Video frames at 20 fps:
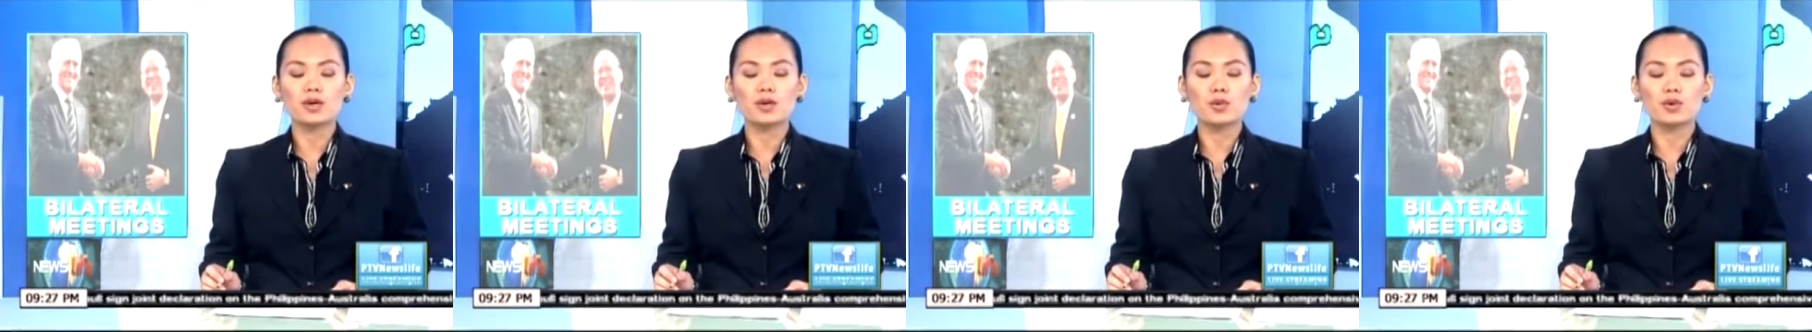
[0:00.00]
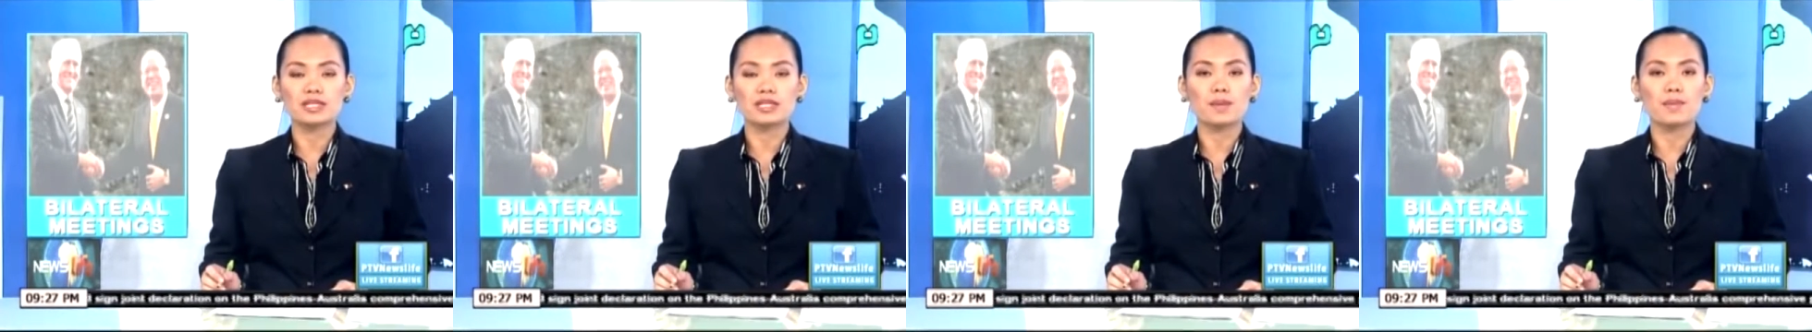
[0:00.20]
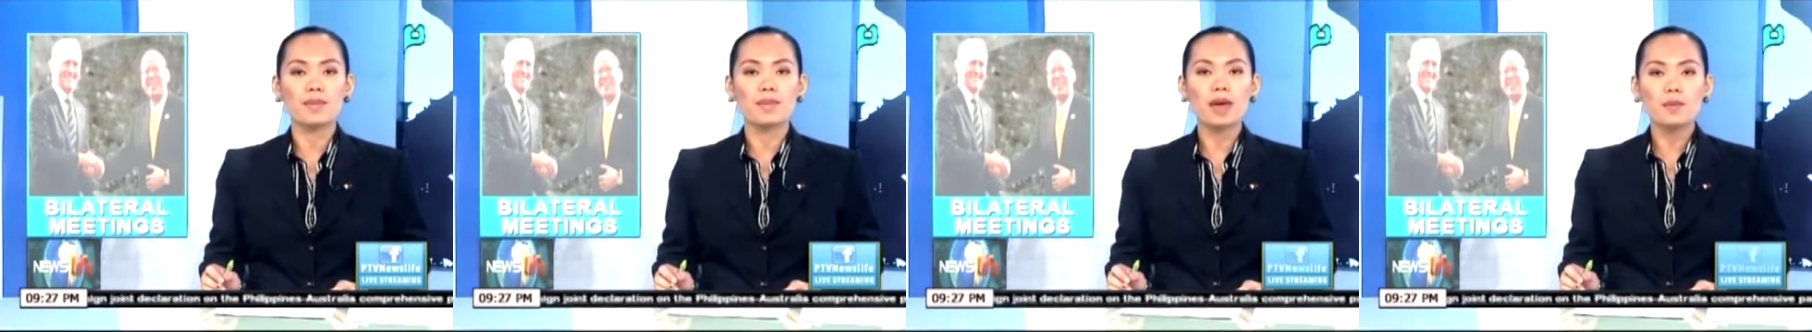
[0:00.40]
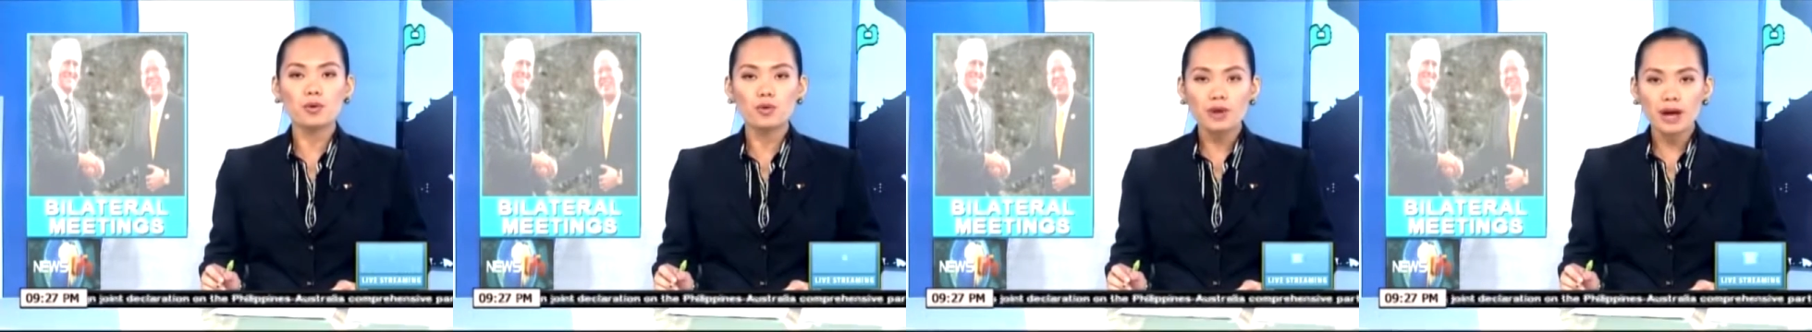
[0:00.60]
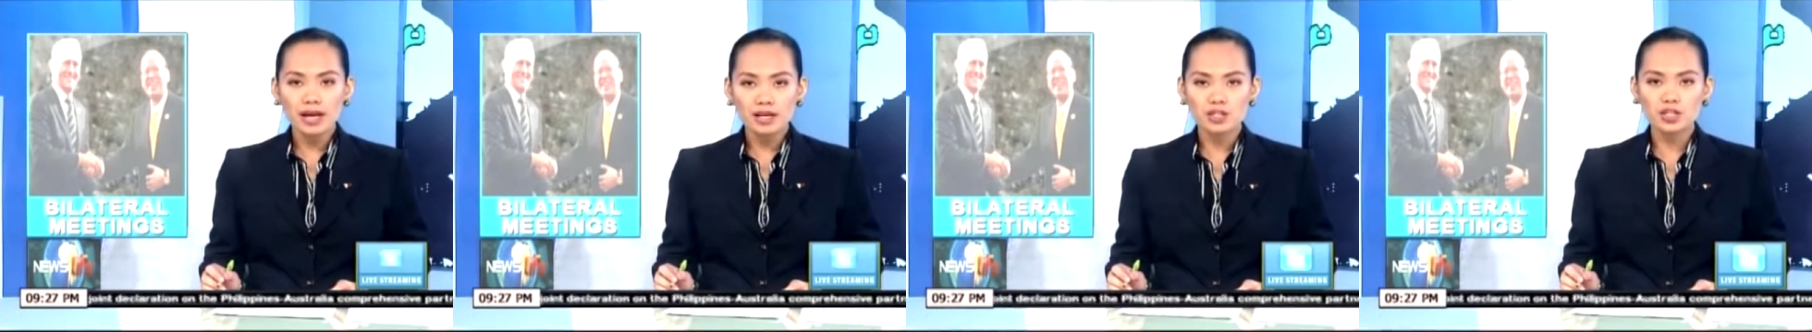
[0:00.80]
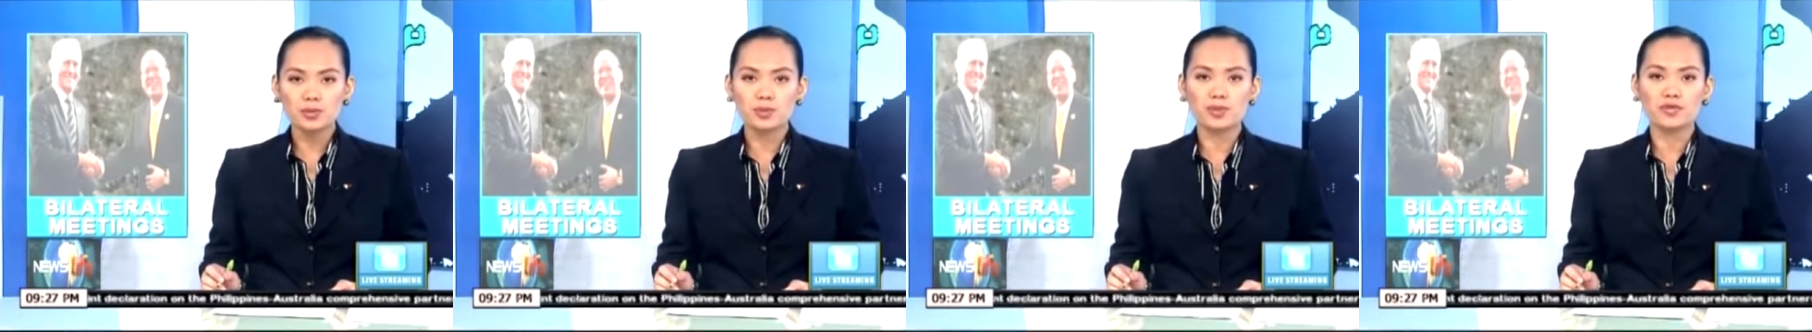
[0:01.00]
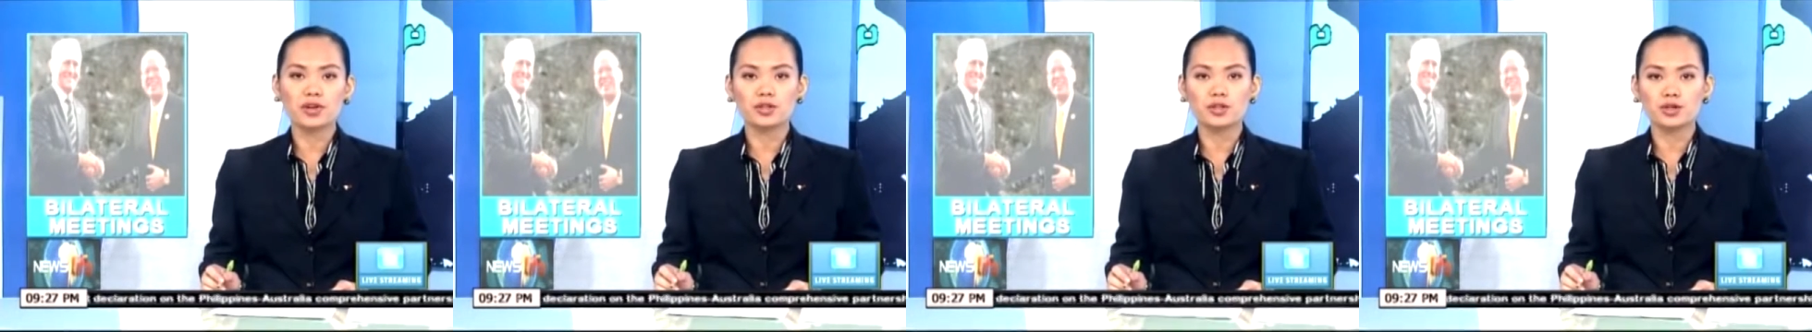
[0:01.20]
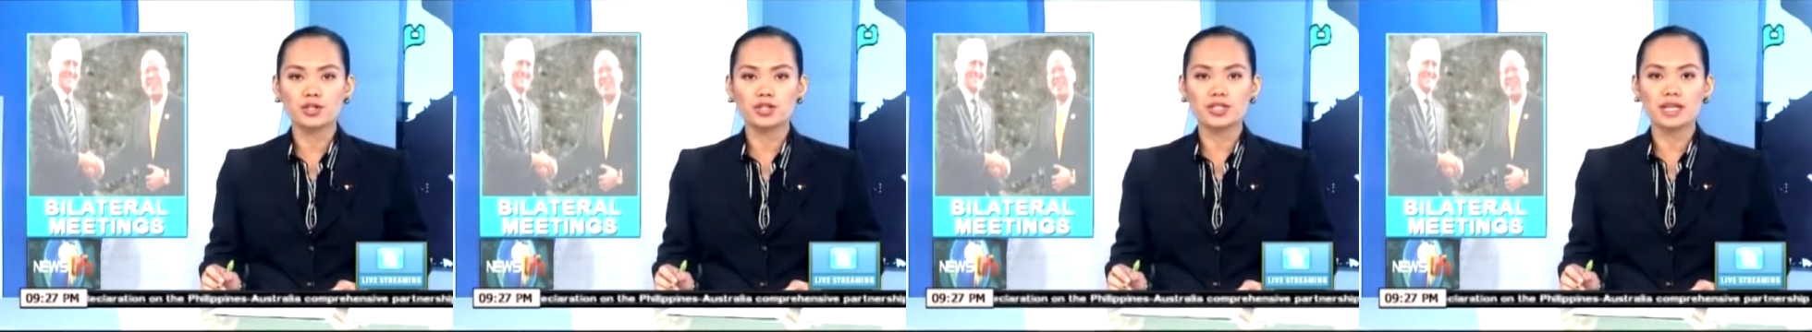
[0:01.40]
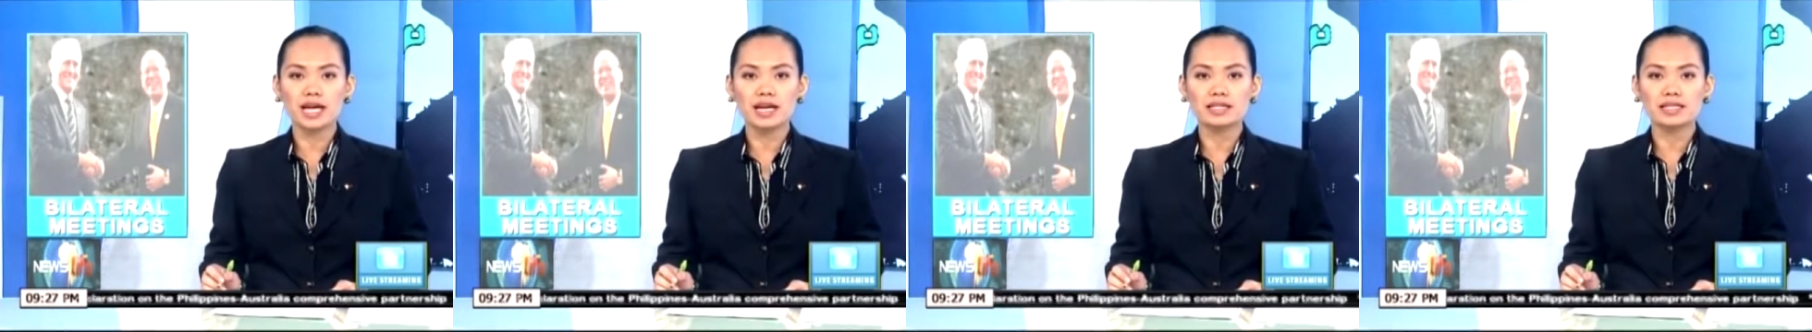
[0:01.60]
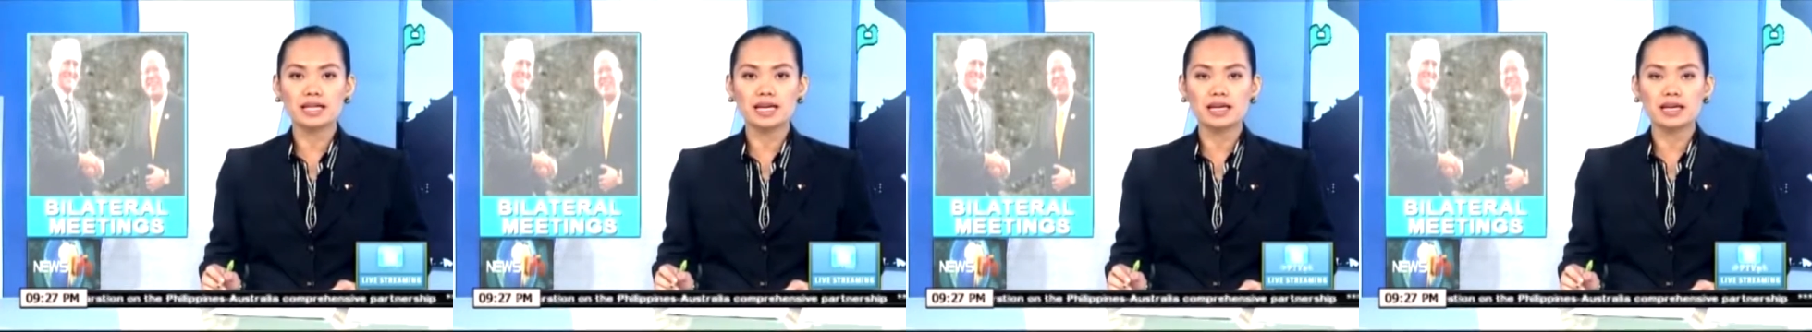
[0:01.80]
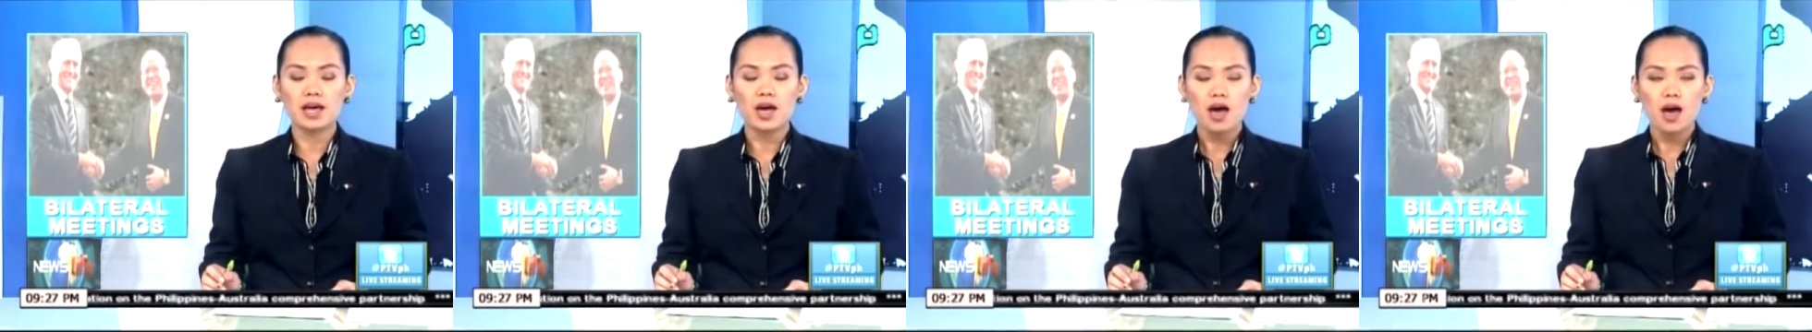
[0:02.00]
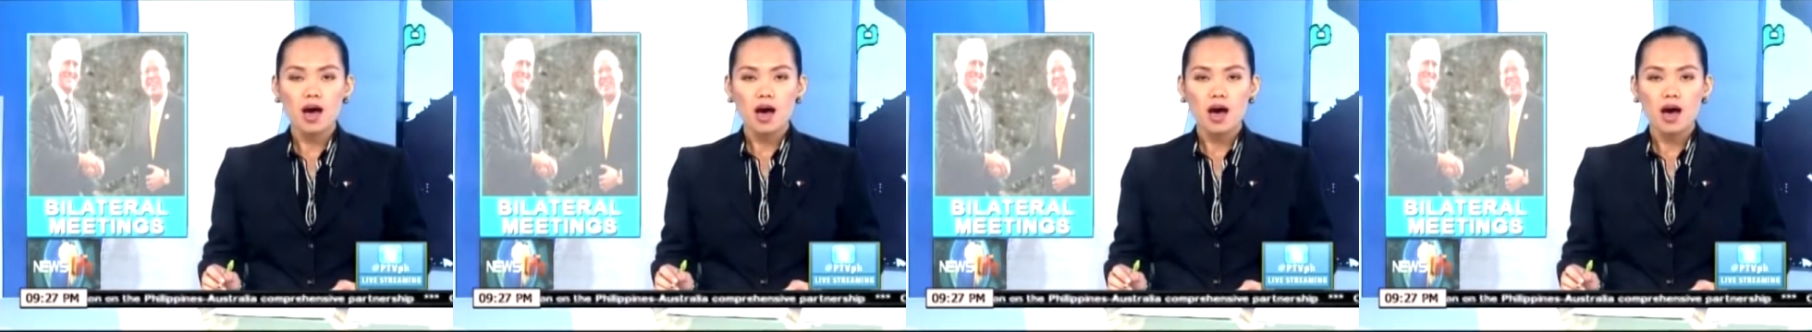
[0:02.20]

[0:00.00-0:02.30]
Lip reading: was the Memorandum of Understanding